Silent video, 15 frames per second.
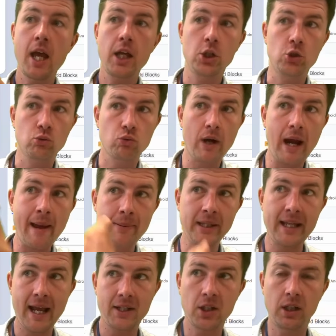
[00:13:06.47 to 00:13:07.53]
grabbing
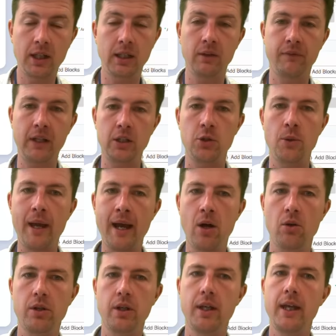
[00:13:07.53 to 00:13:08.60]
that title value
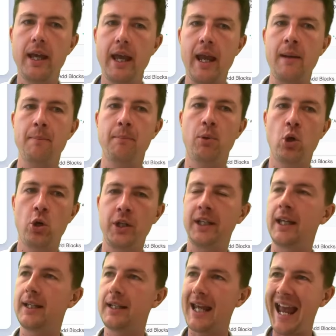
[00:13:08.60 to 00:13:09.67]
out and putting
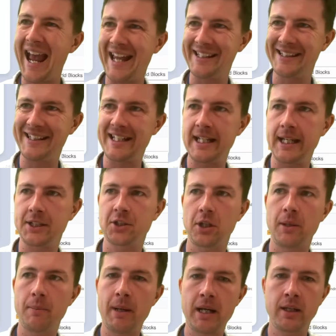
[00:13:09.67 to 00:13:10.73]
it as the text on
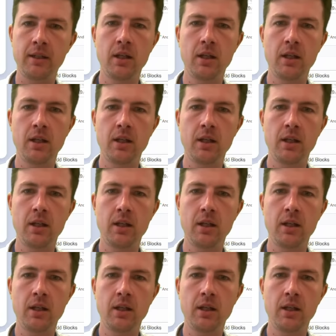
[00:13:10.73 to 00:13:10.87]
the button.